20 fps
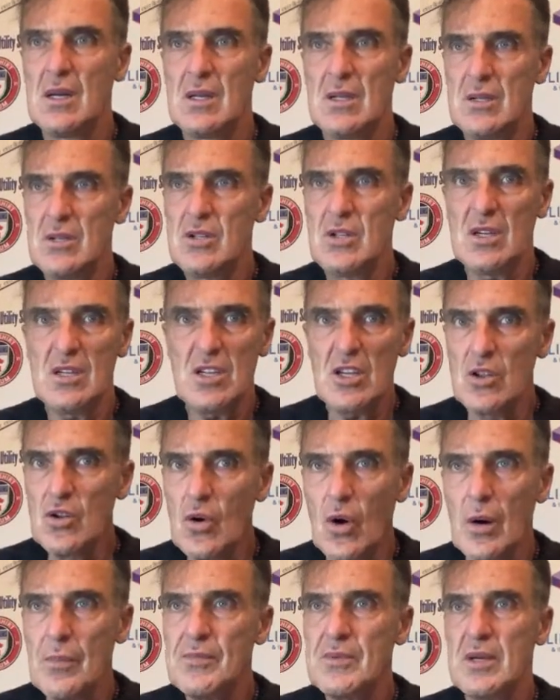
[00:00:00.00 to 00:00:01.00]
you're not
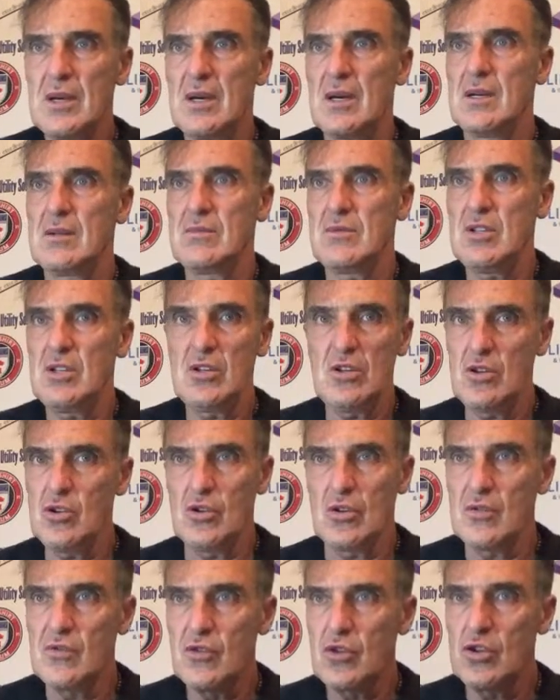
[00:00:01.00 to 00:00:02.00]
up to it.
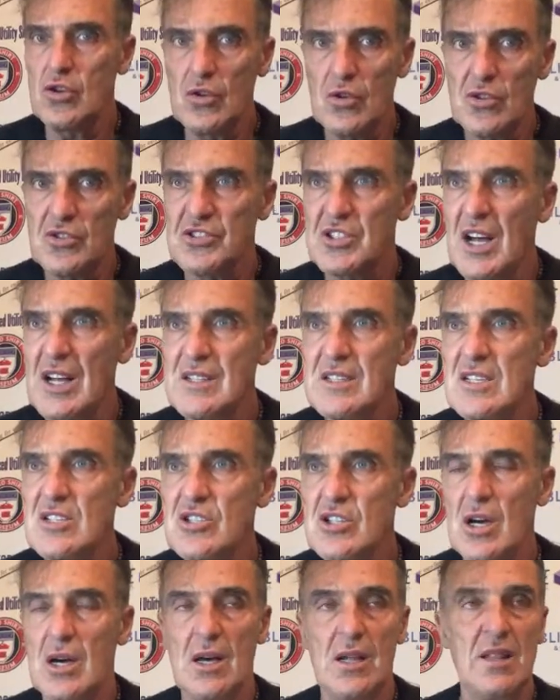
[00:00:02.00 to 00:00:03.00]
You're not started
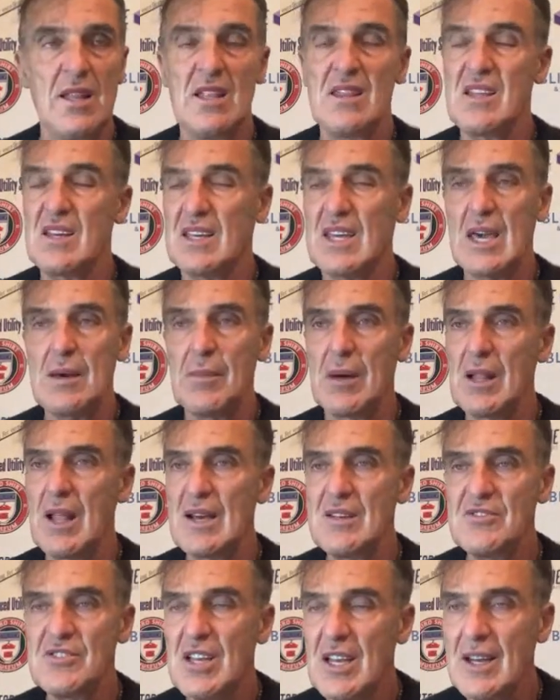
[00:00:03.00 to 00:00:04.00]
yet. And then they came alive
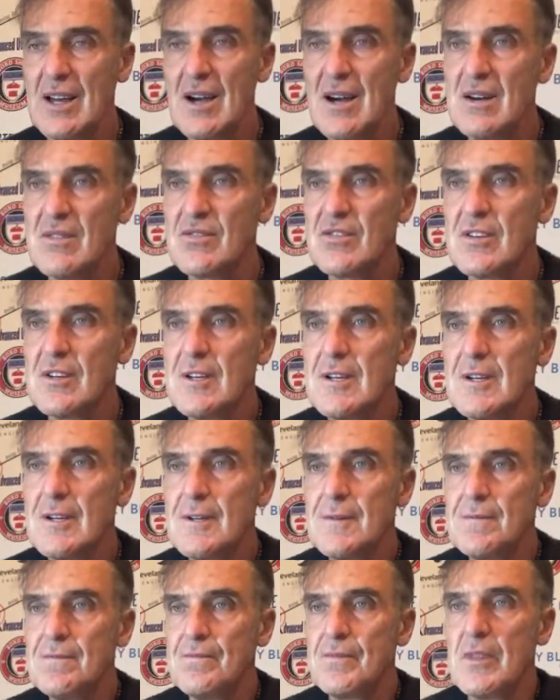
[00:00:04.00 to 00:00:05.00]
second half.
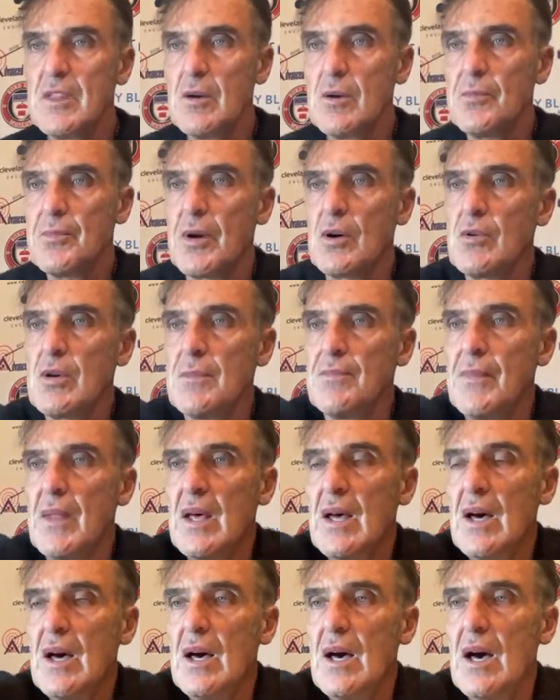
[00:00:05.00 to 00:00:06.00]
They were brilliant.
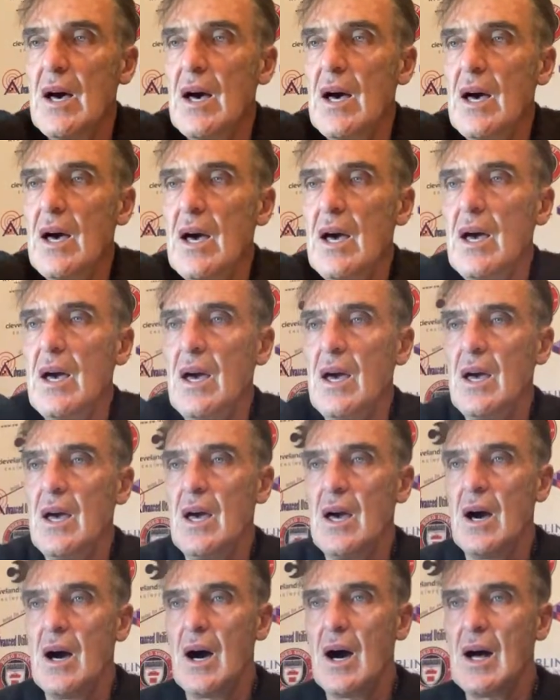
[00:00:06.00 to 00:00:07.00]

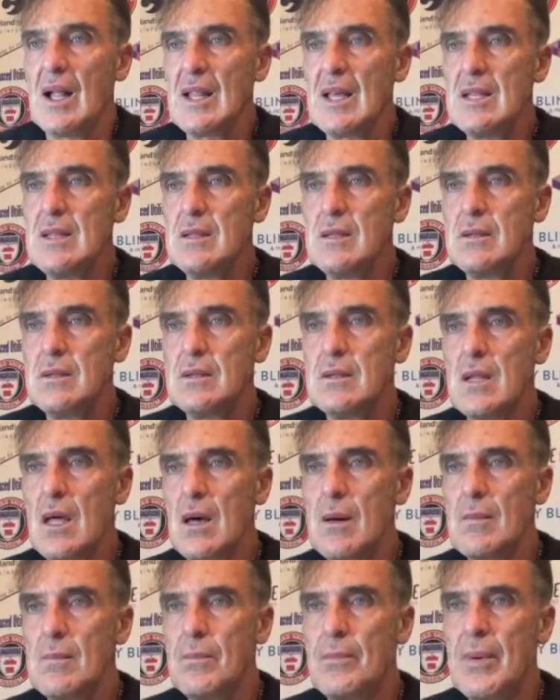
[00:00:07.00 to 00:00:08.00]
Alan
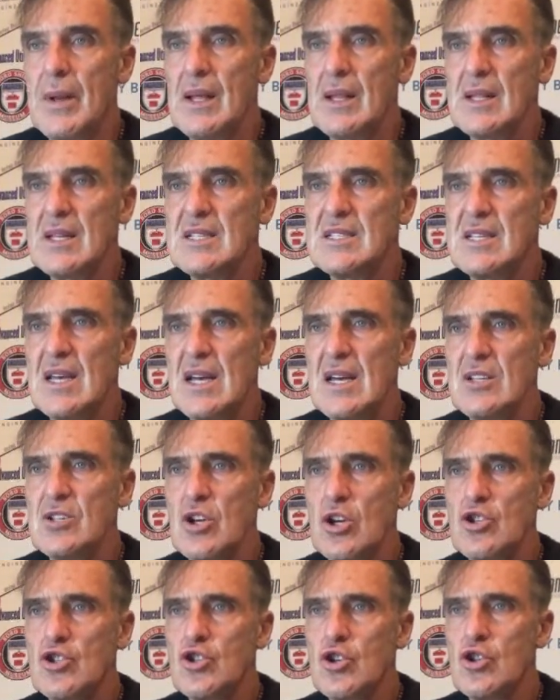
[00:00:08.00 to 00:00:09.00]
Braley says,
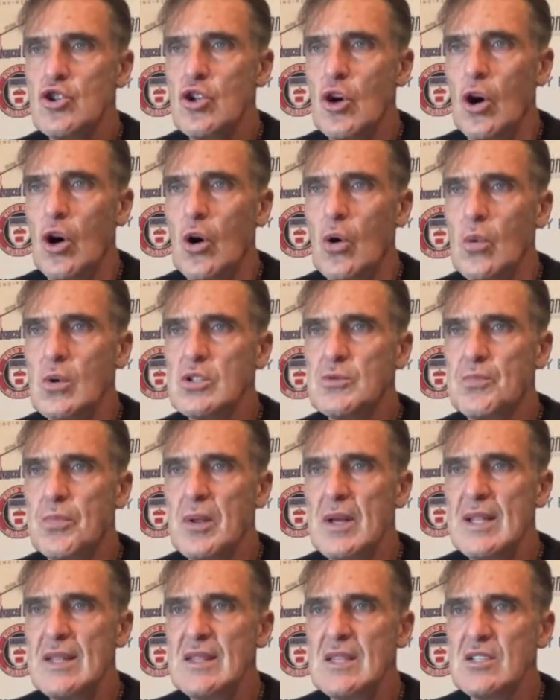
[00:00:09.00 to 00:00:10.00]
should not always
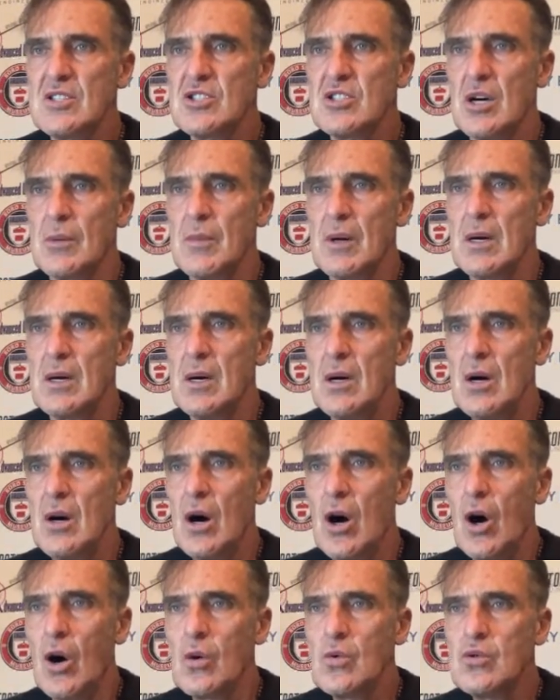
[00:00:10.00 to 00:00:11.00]
play this summer,
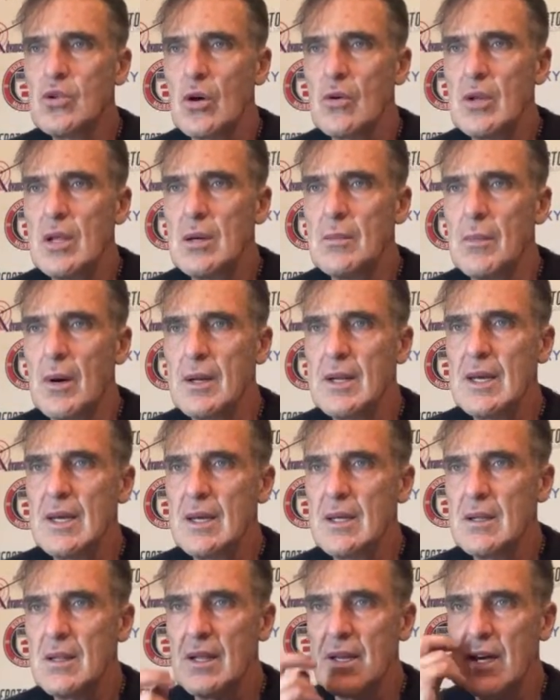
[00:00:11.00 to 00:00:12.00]
all down to
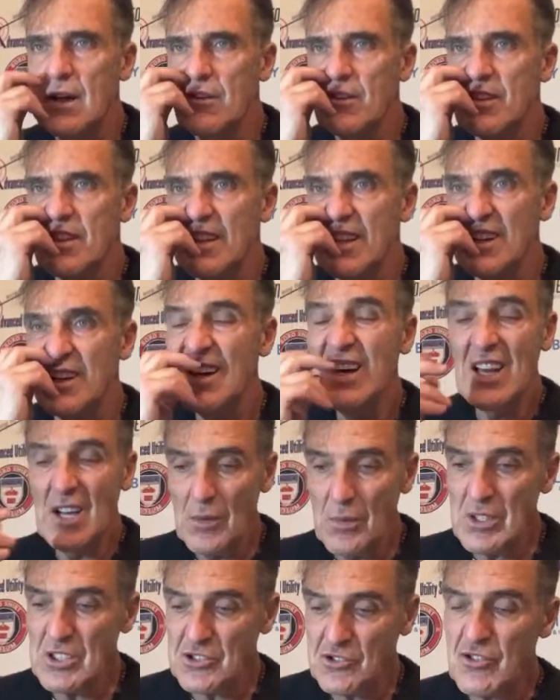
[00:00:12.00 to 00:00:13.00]
money like everything else.
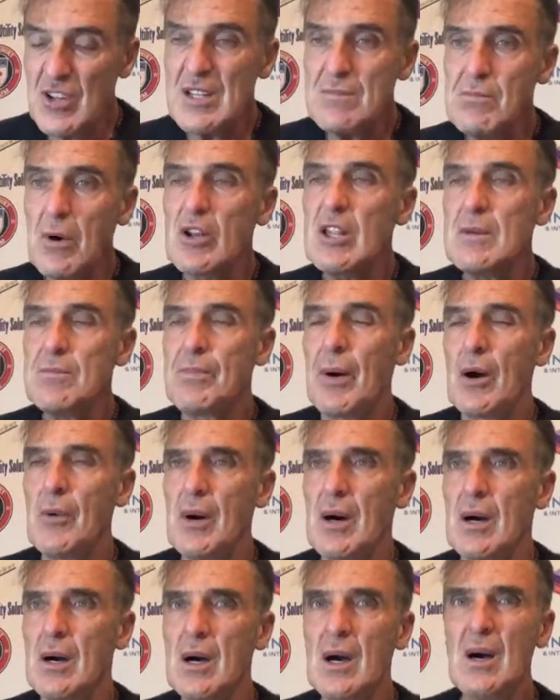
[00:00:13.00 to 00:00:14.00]
But it's greed, money and
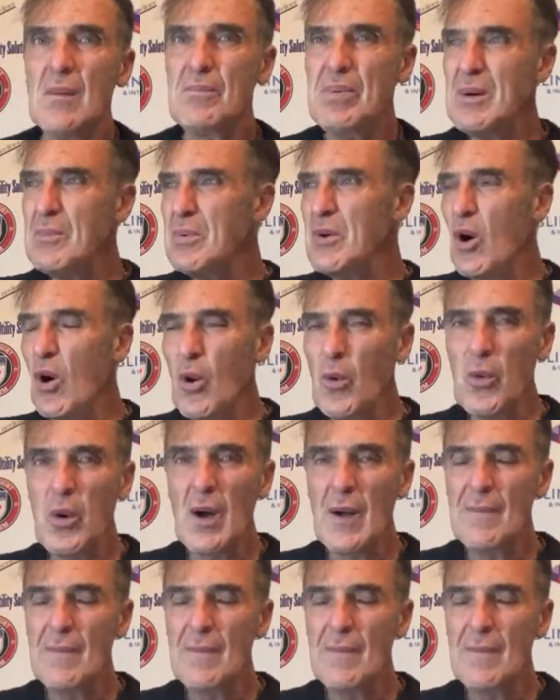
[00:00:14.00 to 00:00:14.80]
power. But we all